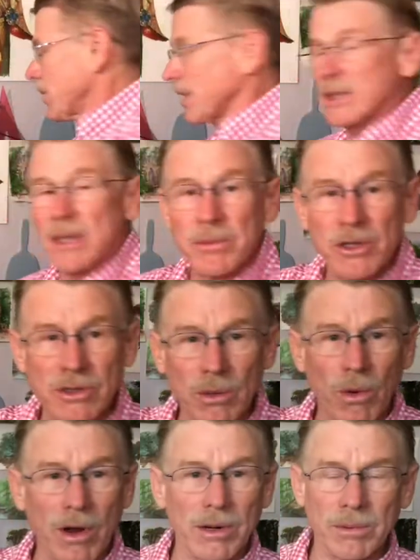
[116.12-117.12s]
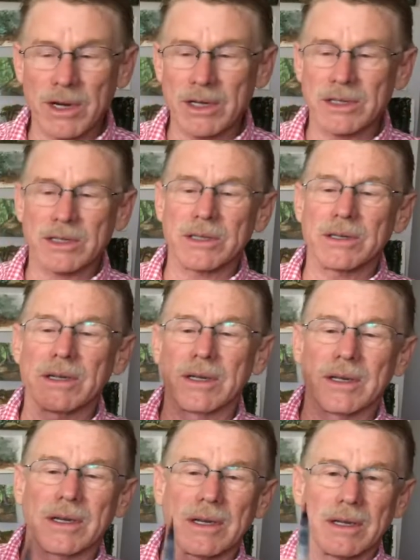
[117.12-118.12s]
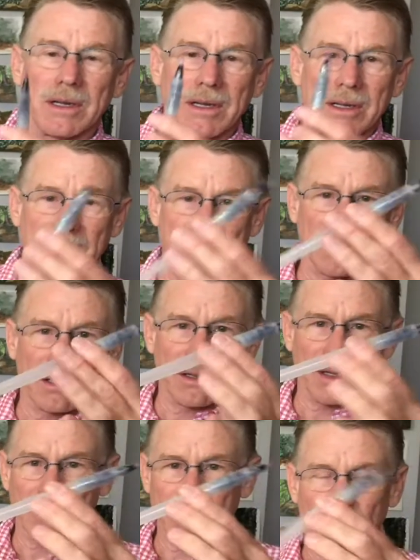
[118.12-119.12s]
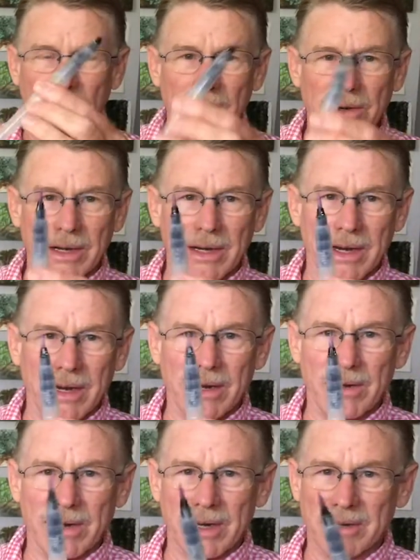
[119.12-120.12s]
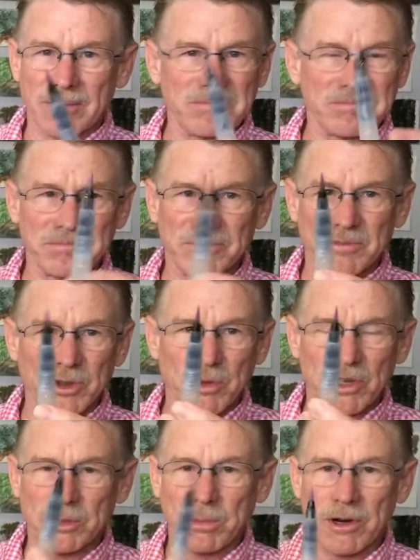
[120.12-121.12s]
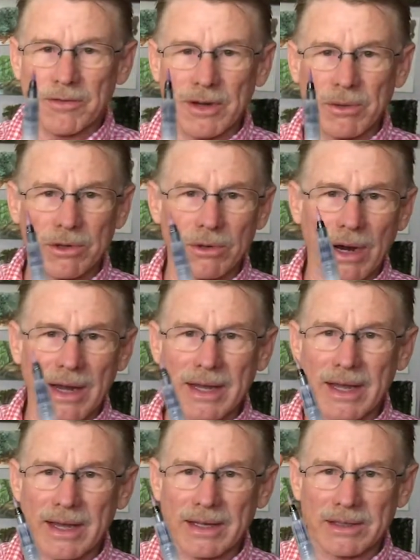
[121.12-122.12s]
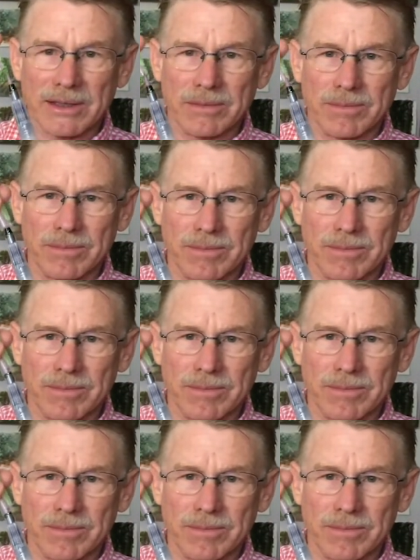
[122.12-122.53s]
with these, I'm using a water brush. So you got your water in here, and this works perfect with dry cakes.